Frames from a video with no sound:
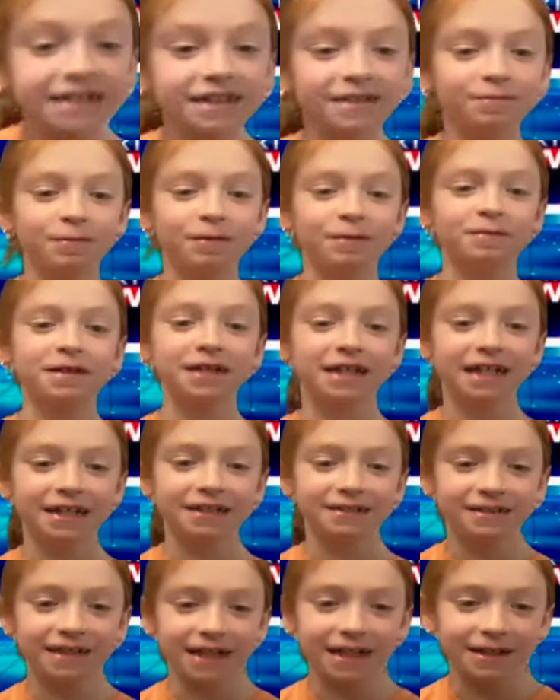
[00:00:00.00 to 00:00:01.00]
is the
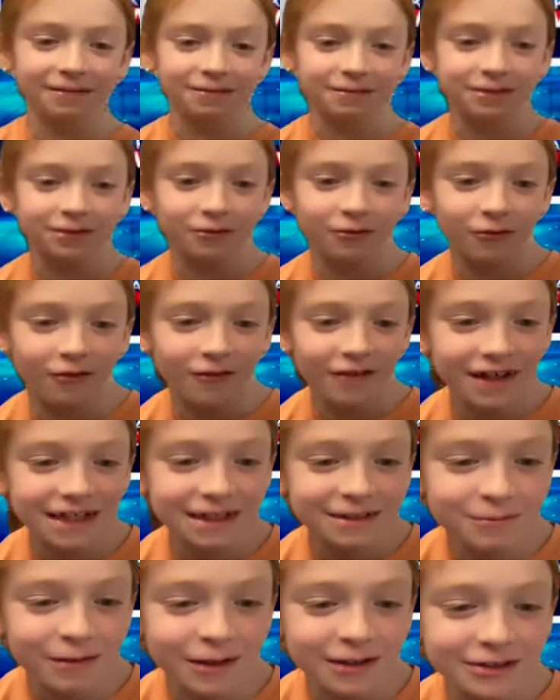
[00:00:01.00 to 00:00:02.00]
58th day of school.
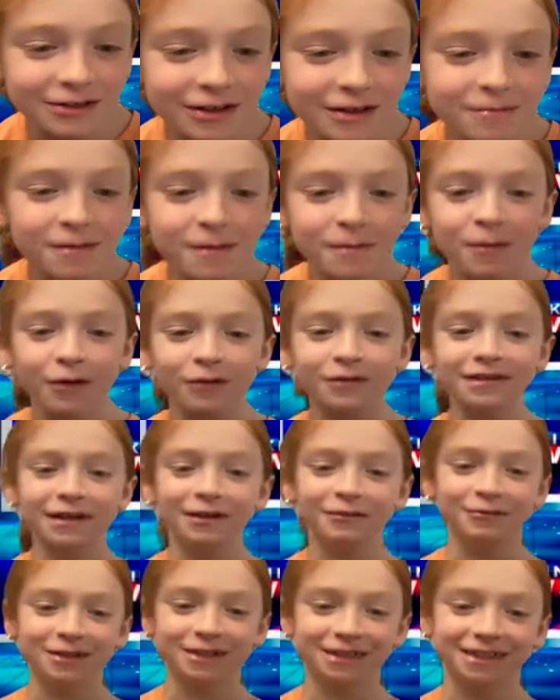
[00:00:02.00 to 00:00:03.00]
Special happy
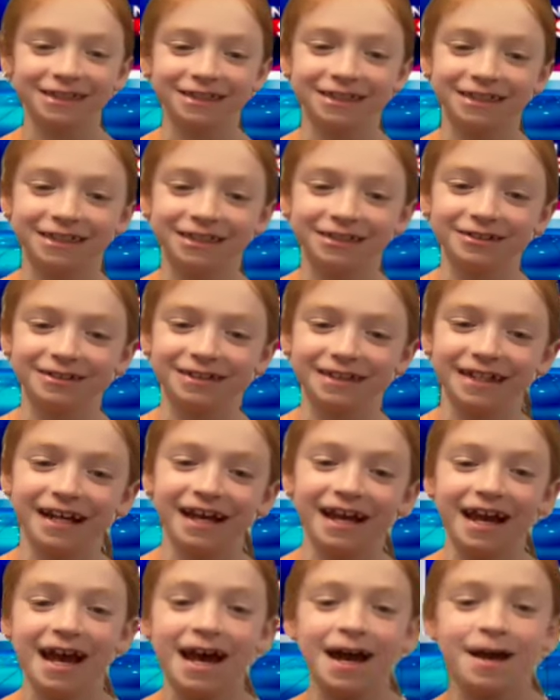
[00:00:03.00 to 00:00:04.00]
birthday wishes to
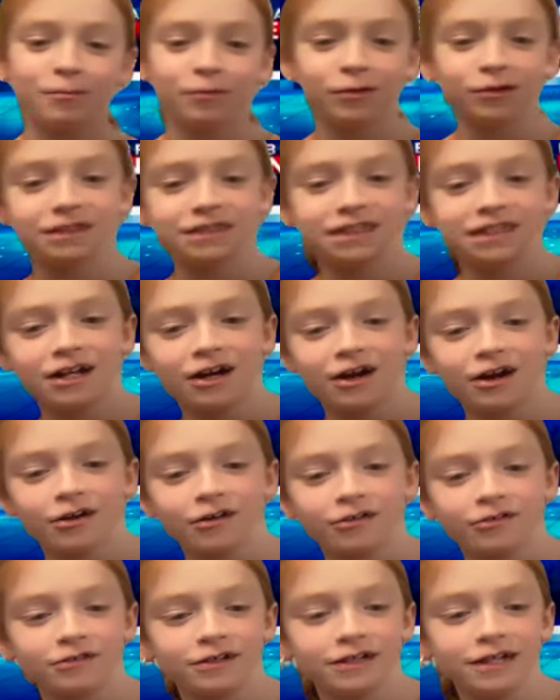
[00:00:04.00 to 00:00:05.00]
today Emerson
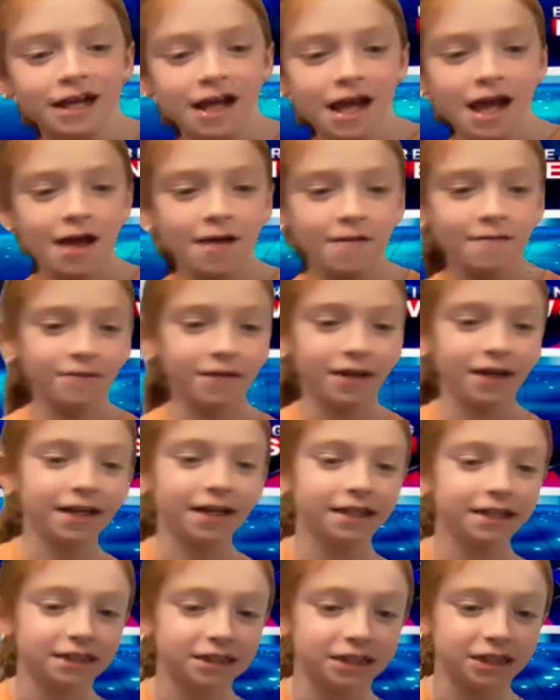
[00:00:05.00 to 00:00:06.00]
Hartley,
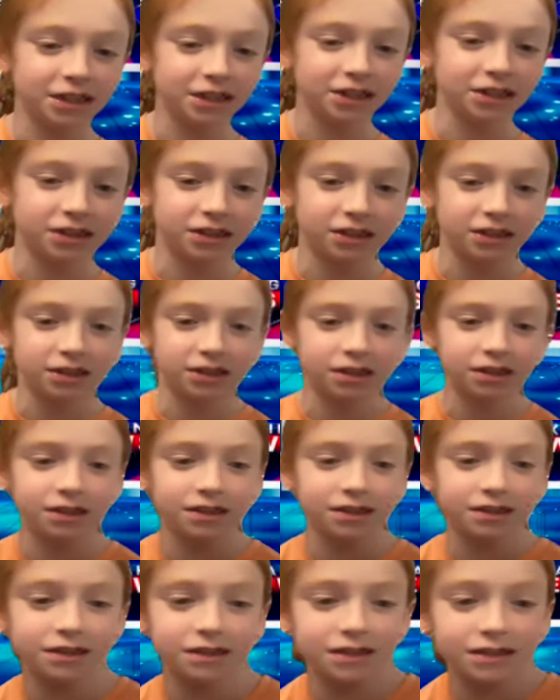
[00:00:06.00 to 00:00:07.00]
Nate
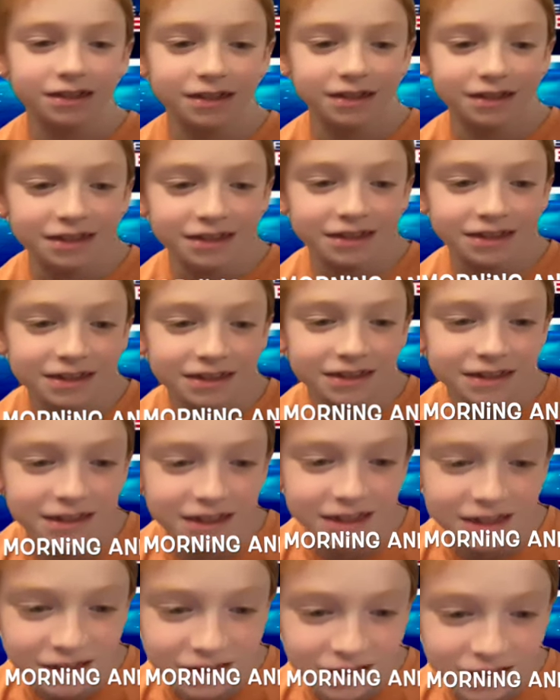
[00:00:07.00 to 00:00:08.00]
Tishik.
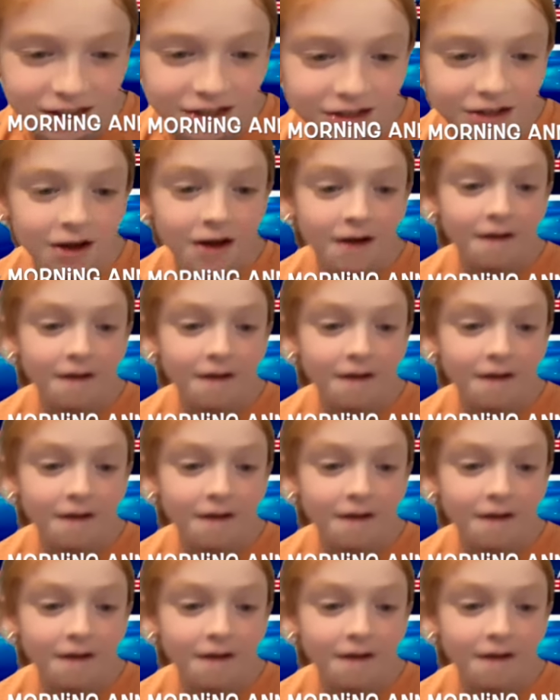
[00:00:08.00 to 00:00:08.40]
Tishik.